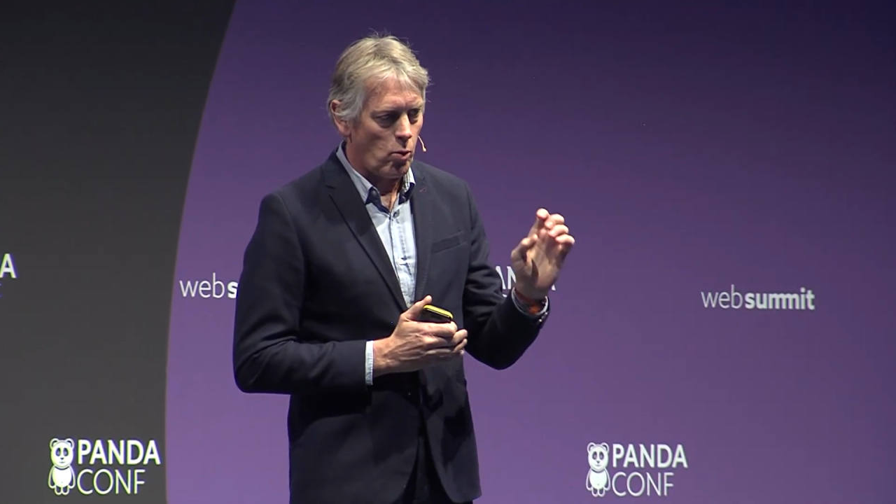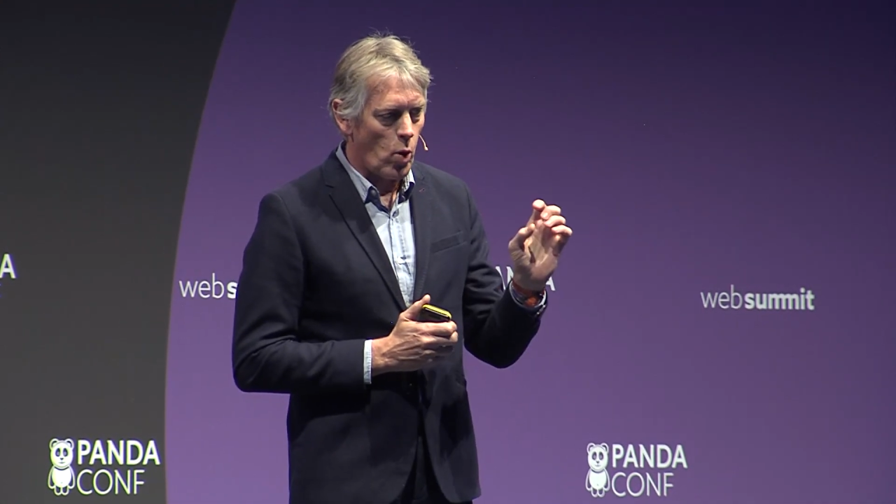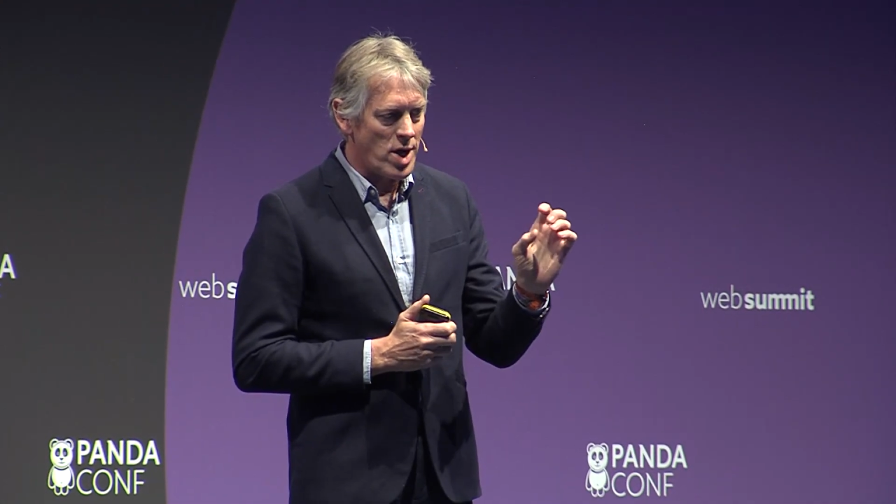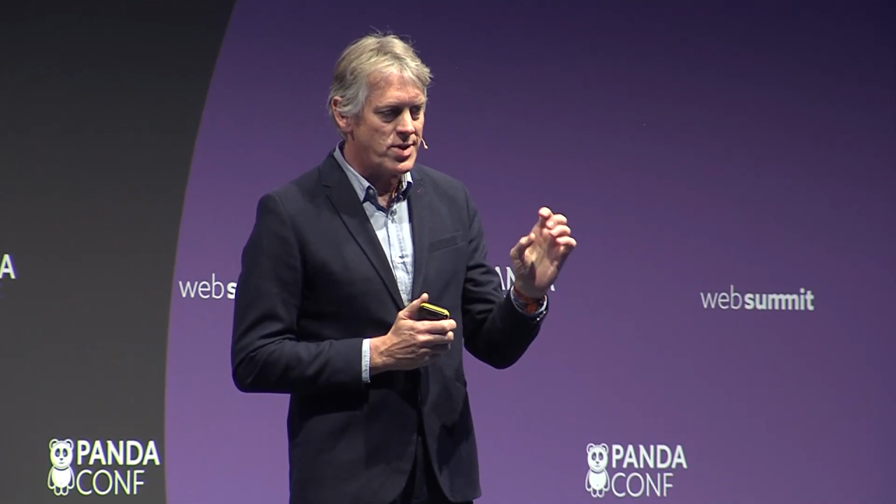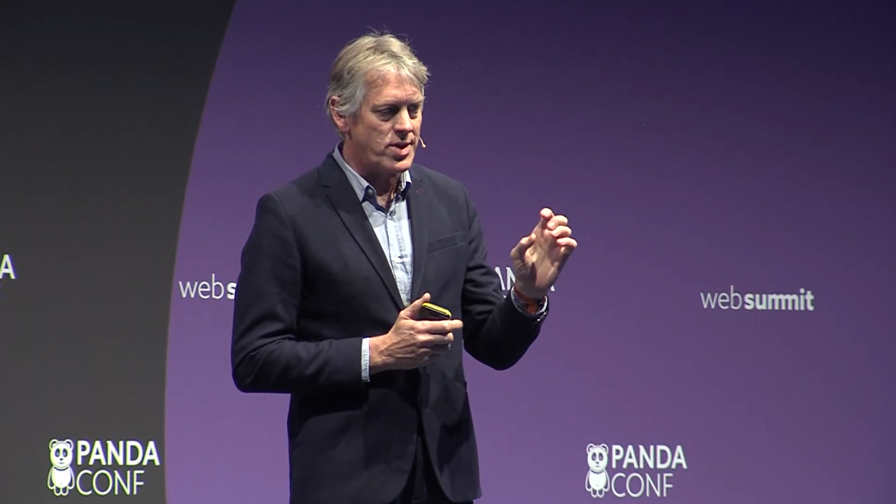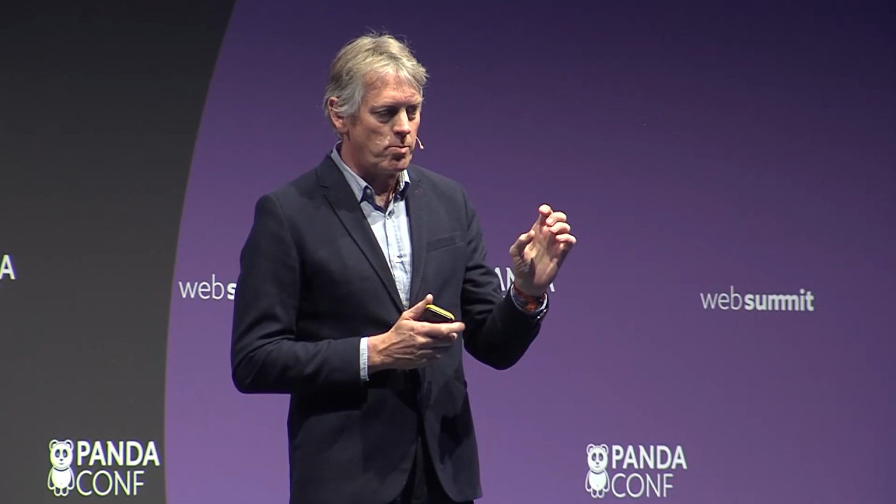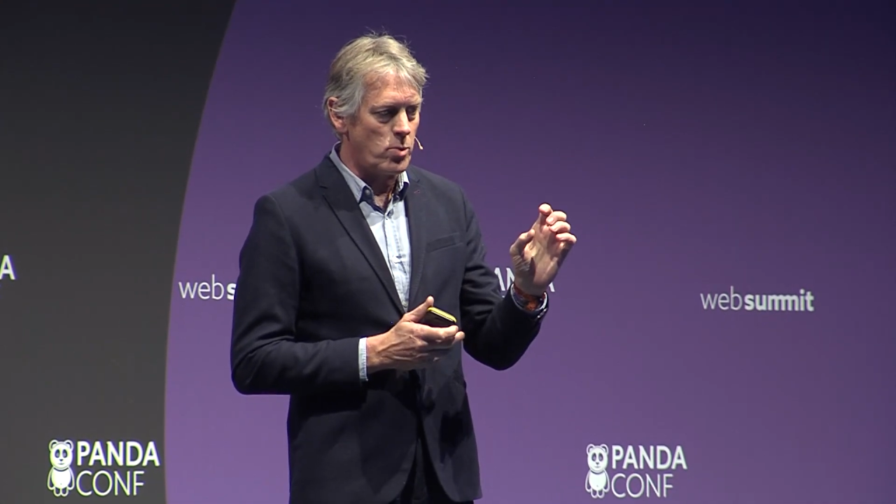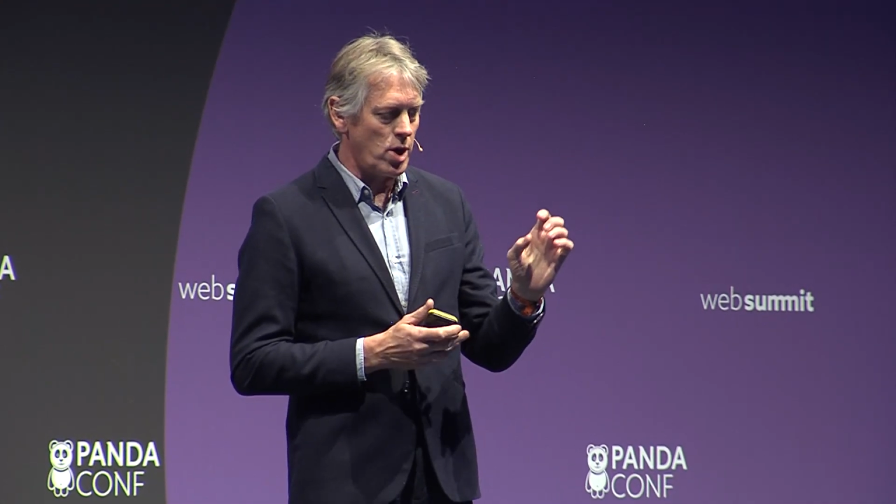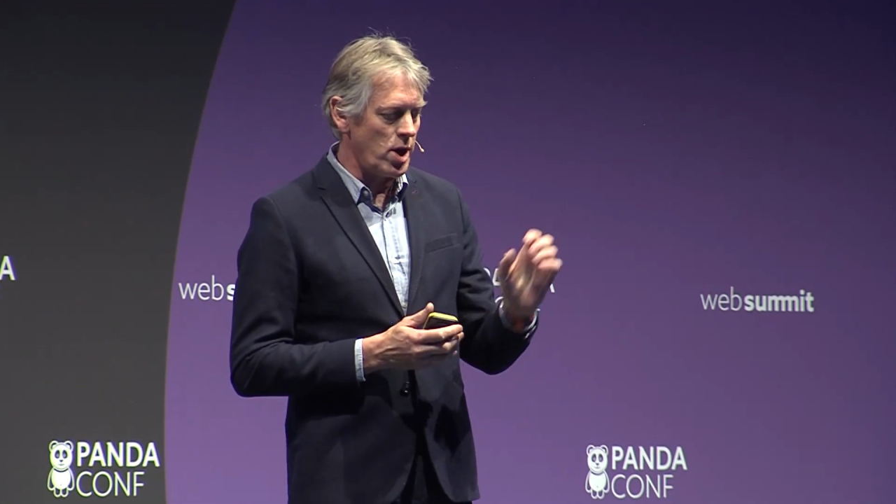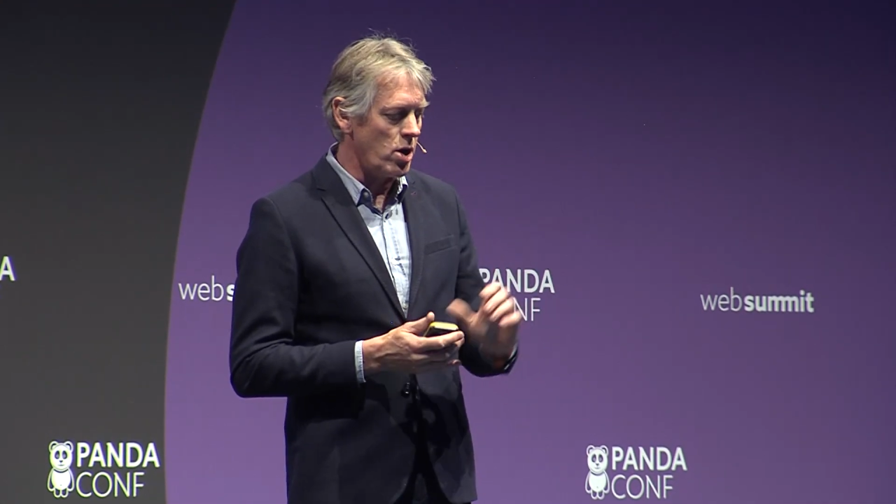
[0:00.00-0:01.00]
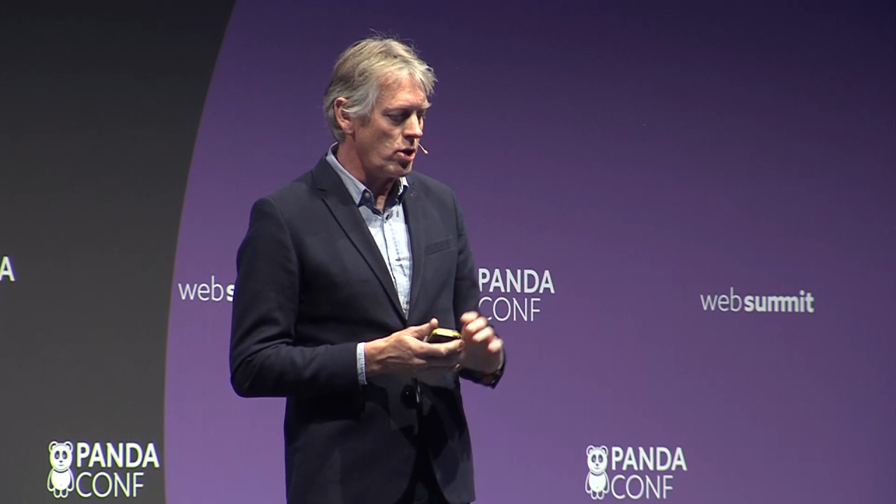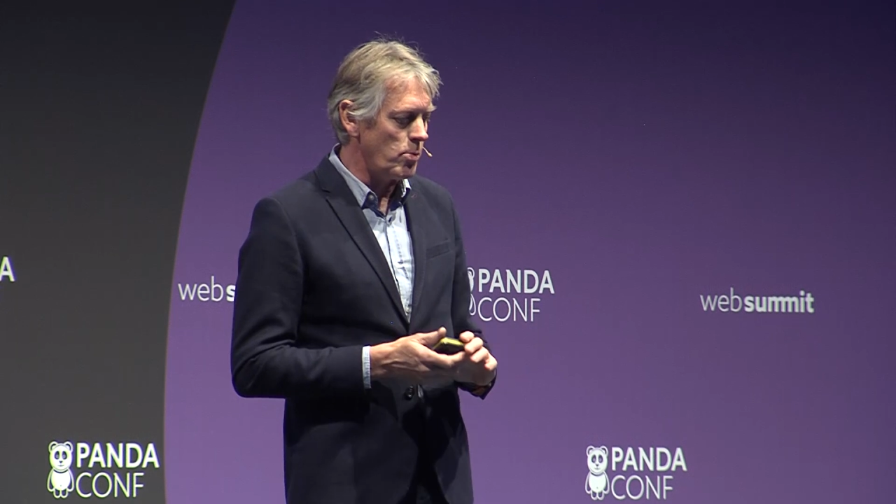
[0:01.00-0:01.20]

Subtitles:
wasting money on the